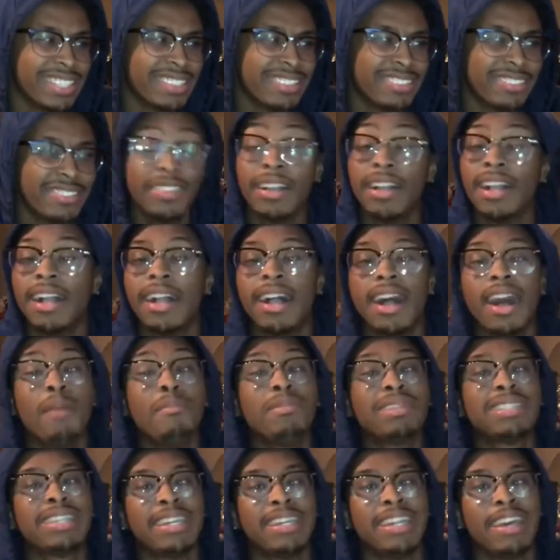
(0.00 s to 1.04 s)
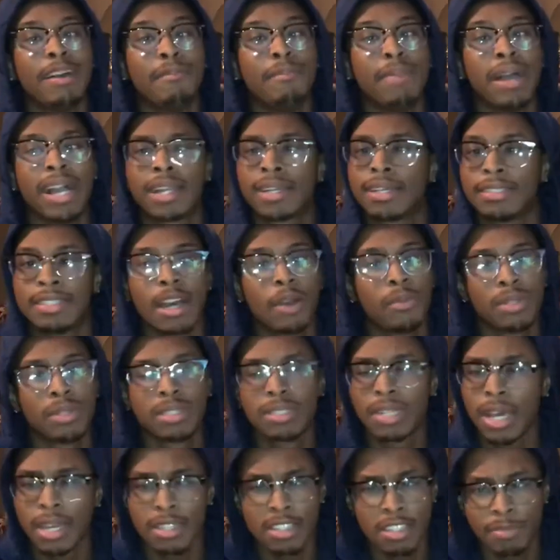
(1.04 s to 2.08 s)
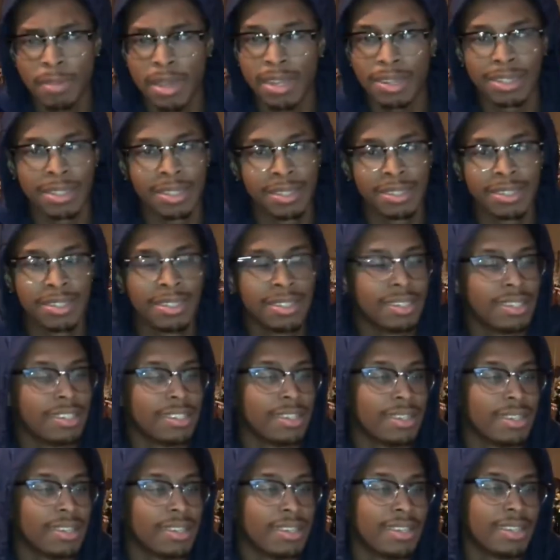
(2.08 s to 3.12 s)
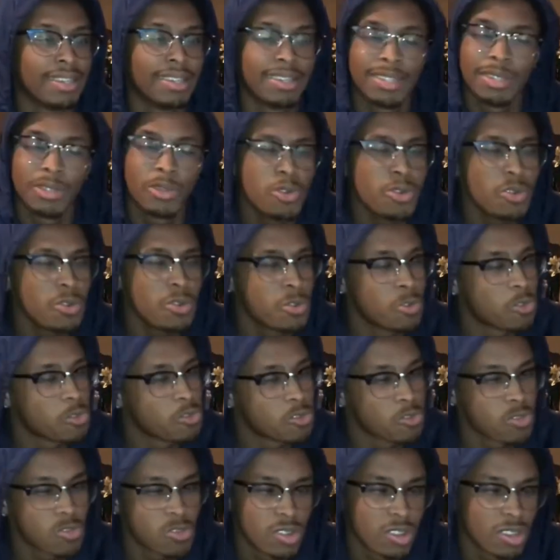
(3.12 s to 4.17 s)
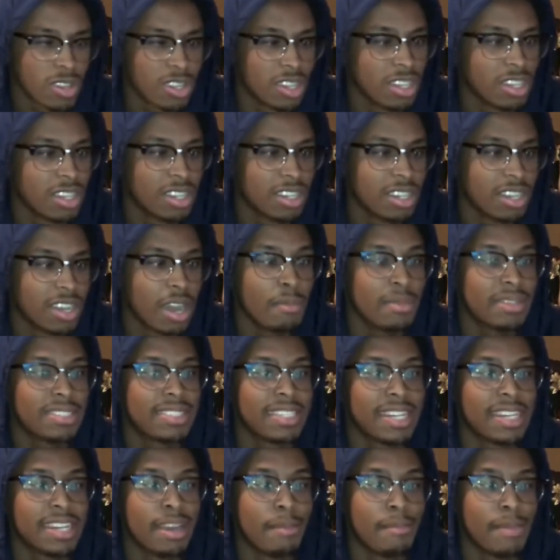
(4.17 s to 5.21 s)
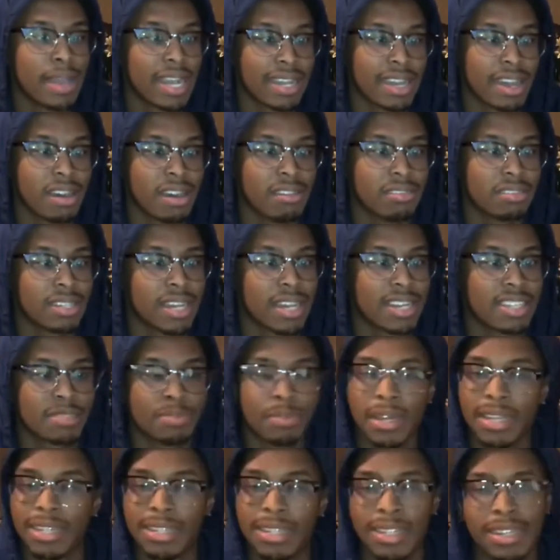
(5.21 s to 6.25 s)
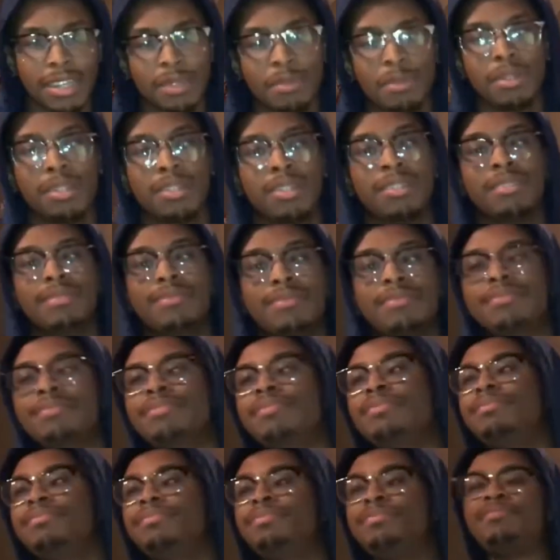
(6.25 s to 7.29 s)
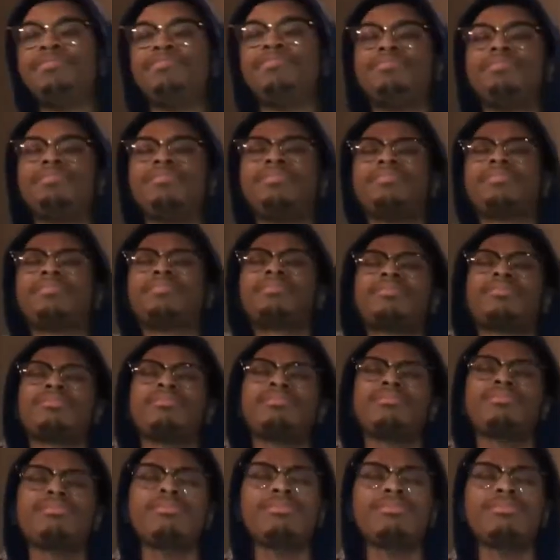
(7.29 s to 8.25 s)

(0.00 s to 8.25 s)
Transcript: Well, I'ma take that back because I was not expecting. Woof. I'ma take that back. I was not expecting that, bro.